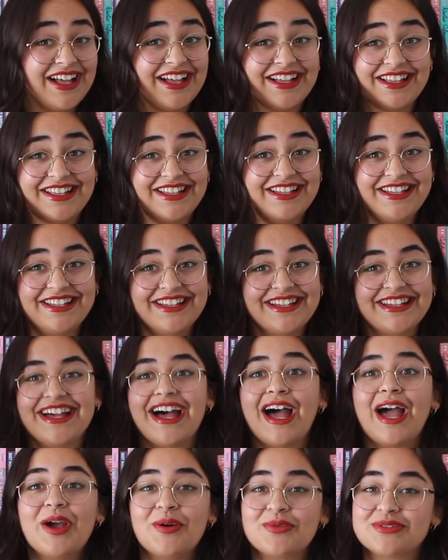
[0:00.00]

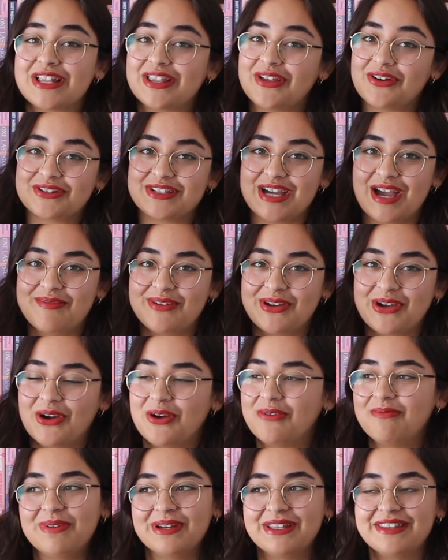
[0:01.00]
It was a long time
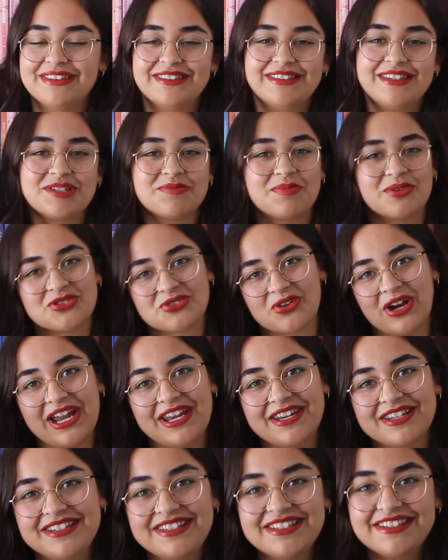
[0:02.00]
ago, but this book's great.